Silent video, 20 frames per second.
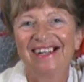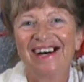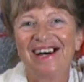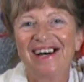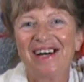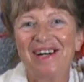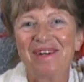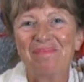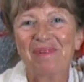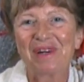
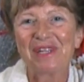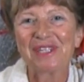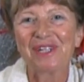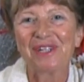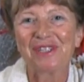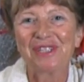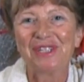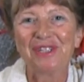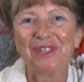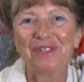I
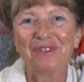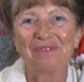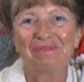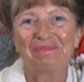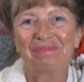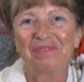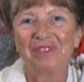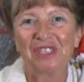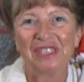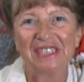started
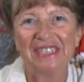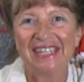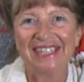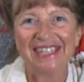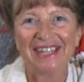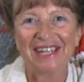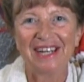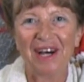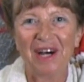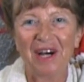off just
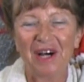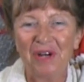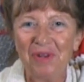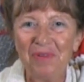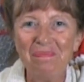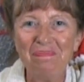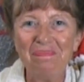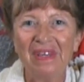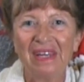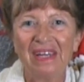knitting at
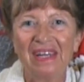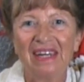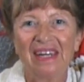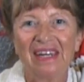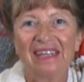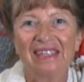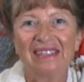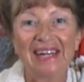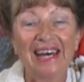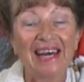home
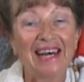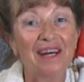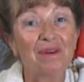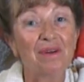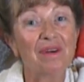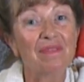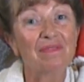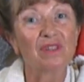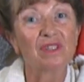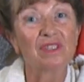and now I've